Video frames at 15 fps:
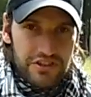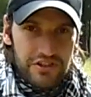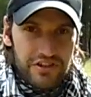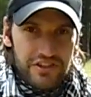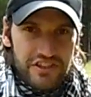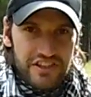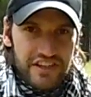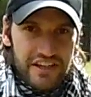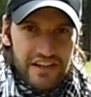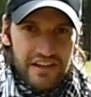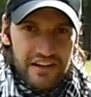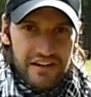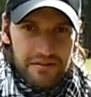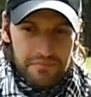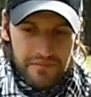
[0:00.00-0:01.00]

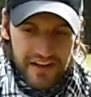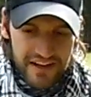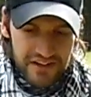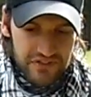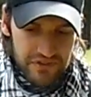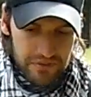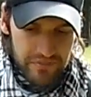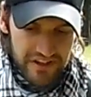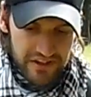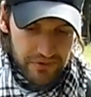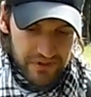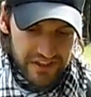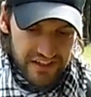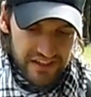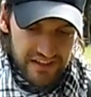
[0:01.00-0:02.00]
charging extra
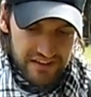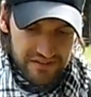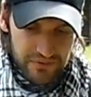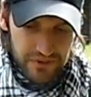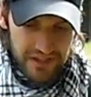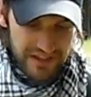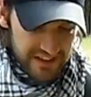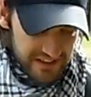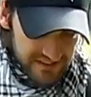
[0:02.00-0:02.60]
battery. Really